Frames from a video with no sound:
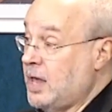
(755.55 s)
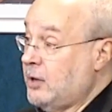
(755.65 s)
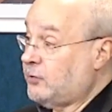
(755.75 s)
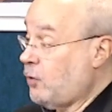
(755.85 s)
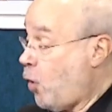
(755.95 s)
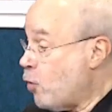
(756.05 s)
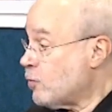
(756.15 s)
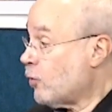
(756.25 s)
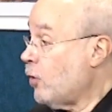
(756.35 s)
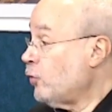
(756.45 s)
So
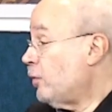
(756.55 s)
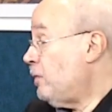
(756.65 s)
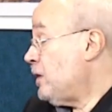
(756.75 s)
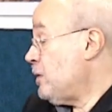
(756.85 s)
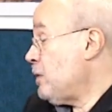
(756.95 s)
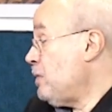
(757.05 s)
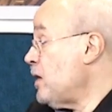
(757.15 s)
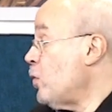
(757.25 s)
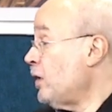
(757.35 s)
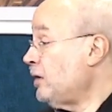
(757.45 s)
homegrown, the big
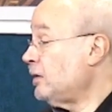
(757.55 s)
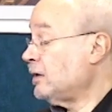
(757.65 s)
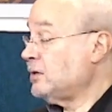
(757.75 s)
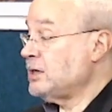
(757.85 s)
one in